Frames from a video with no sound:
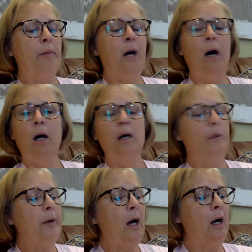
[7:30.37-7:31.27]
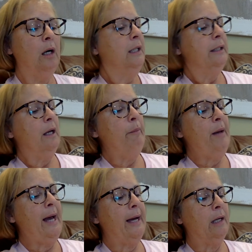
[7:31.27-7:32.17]
Pa, Pa, come
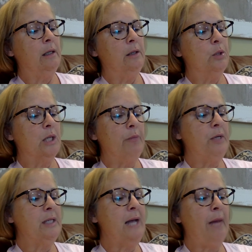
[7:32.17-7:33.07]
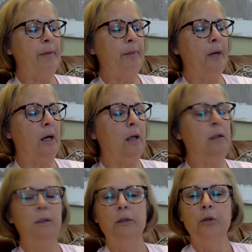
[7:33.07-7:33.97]
back. Something's happened,
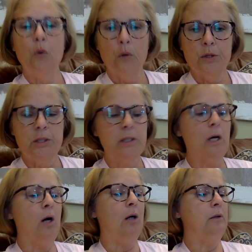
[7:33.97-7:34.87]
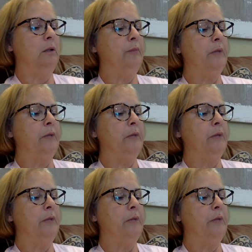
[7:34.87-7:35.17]
Pa. The horse is gone.